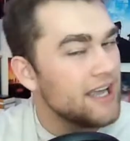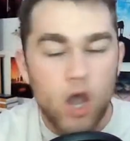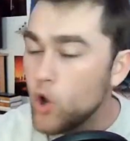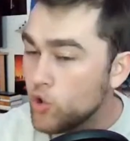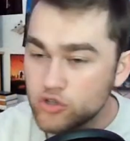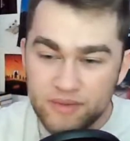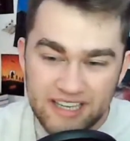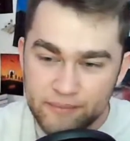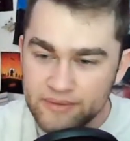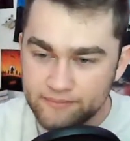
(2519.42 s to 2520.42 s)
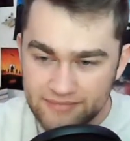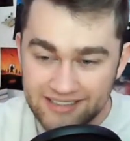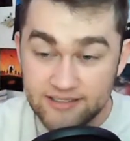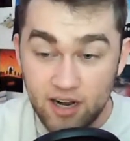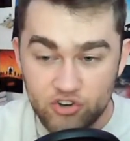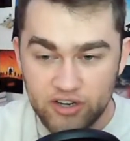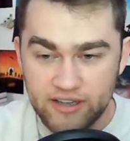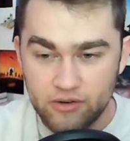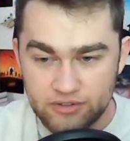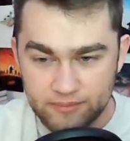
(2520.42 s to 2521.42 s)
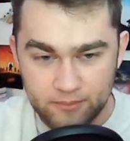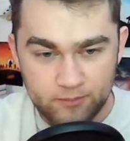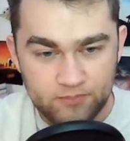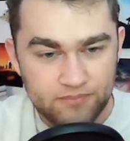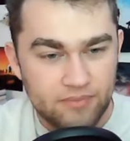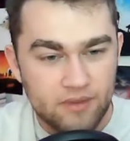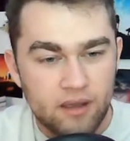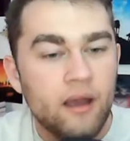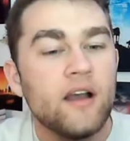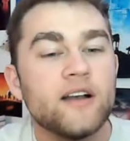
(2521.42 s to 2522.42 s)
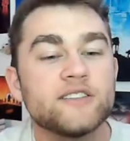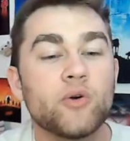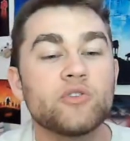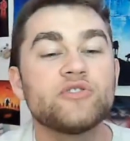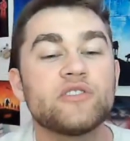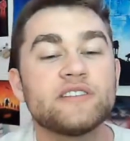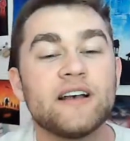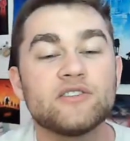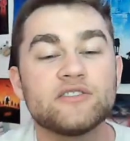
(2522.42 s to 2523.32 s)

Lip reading: Old meme. It does not check out. Star Wars Nerdist. I'll